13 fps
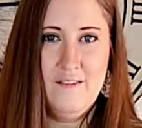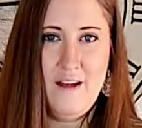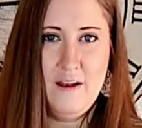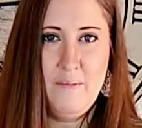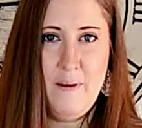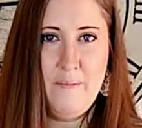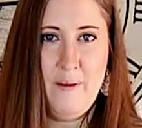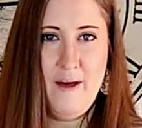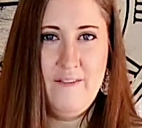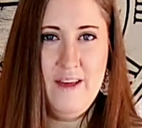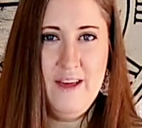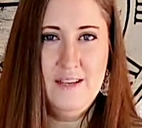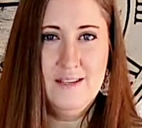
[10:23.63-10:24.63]
right up
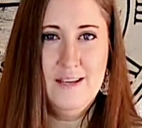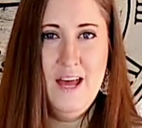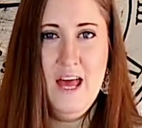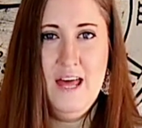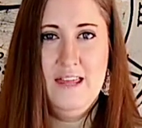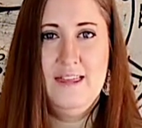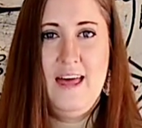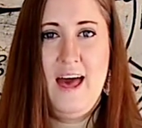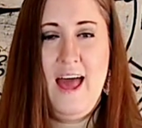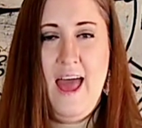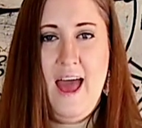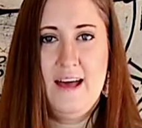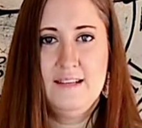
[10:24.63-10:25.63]
above it
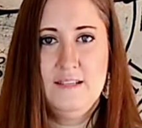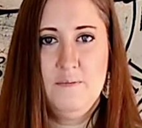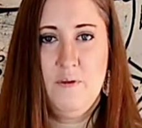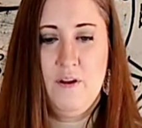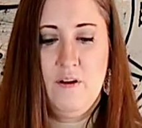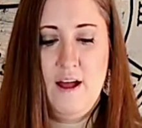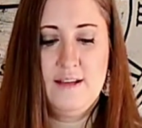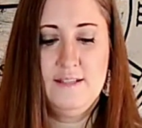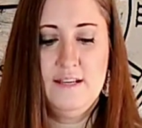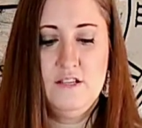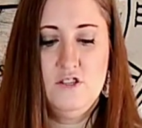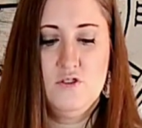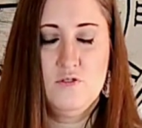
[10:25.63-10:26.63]
that, as it
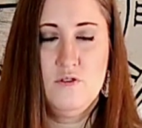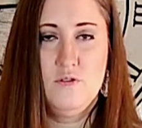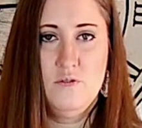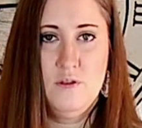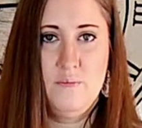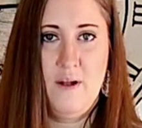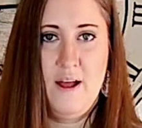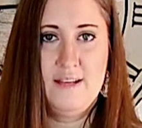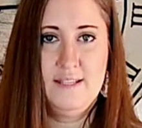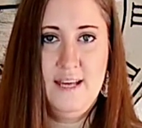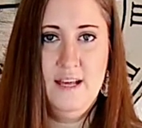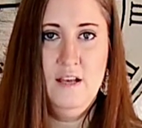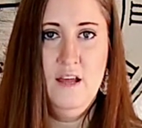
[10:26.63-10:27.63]
progresses through the
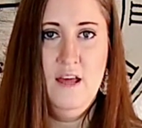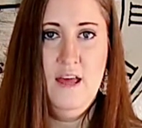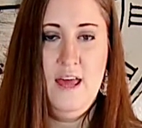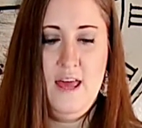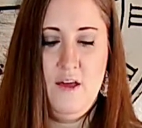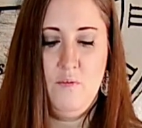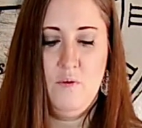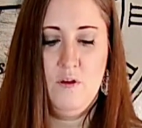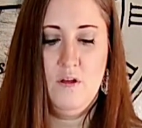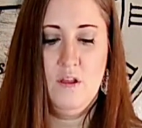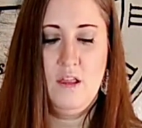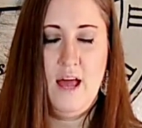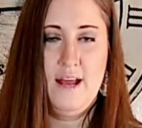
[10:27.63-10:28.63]
pressing, it
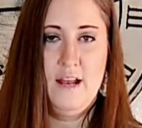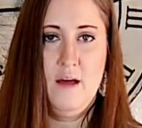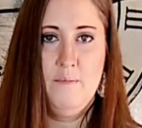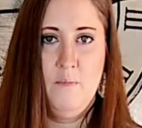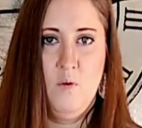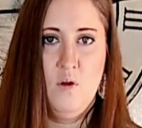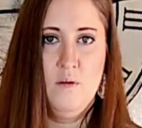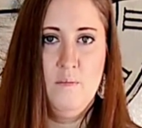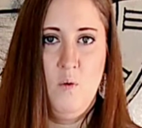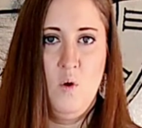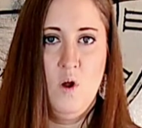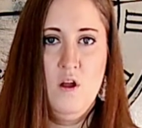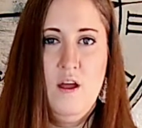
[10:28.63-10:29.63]
will light up more and
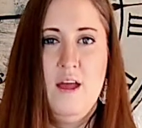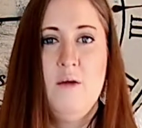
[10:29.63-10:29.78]
more.